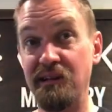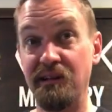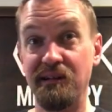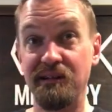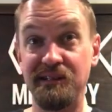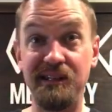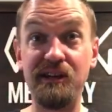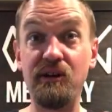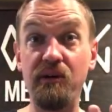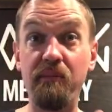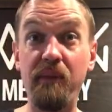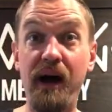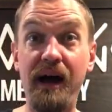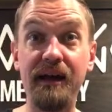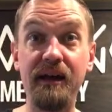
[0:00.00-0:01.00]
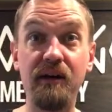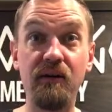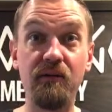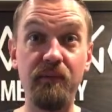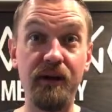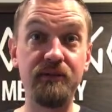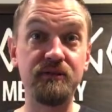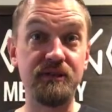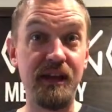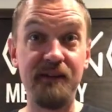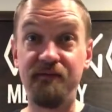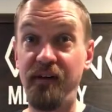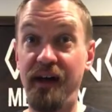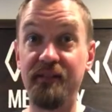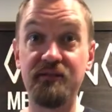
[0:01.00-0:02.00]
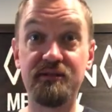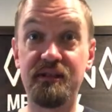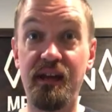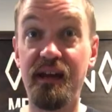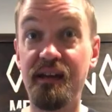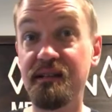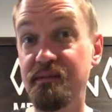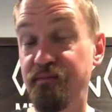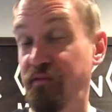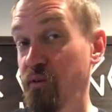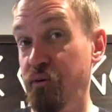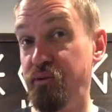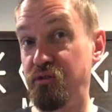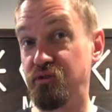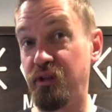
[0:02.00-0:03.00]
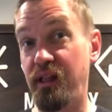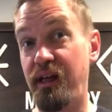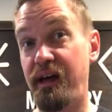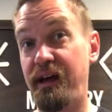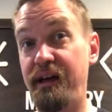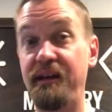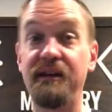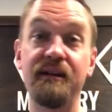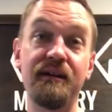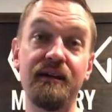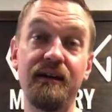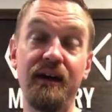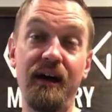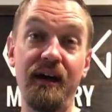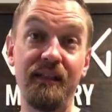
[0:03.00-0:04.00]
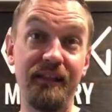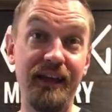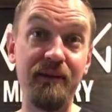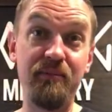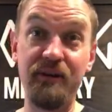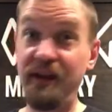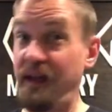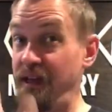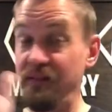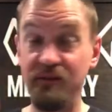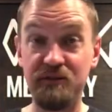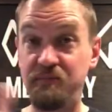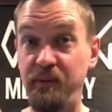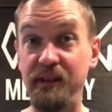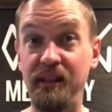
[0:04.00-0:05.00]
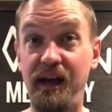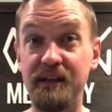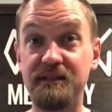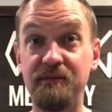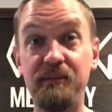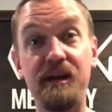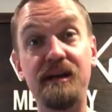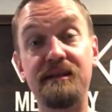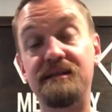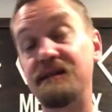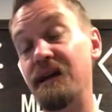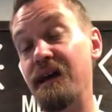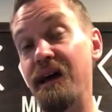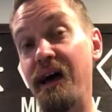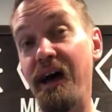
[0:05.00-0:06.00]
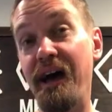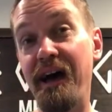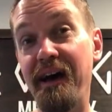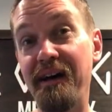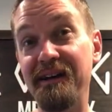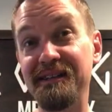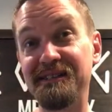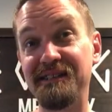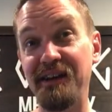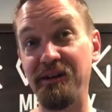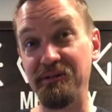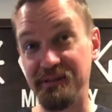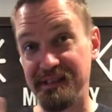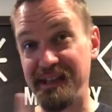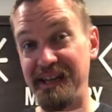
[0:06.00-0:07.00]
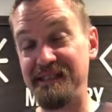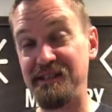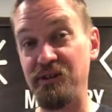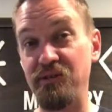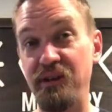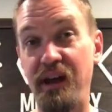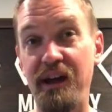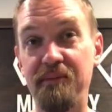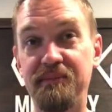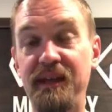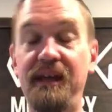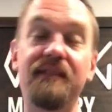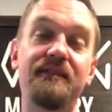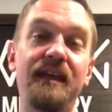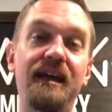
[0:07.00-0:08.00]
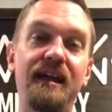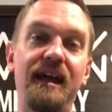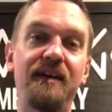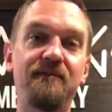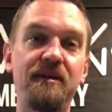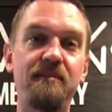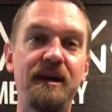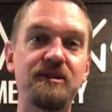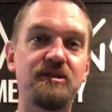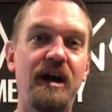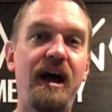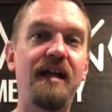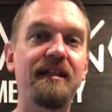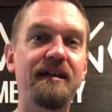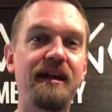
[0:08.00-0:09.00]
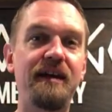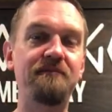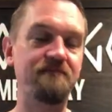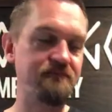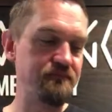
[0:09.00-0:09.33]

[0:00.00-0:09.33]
Cinco de Mayo, Mother's Day, Father's Day, 4th of July, Labor Day. There's been lots of meads. So stay tuned. I update that every major holiday.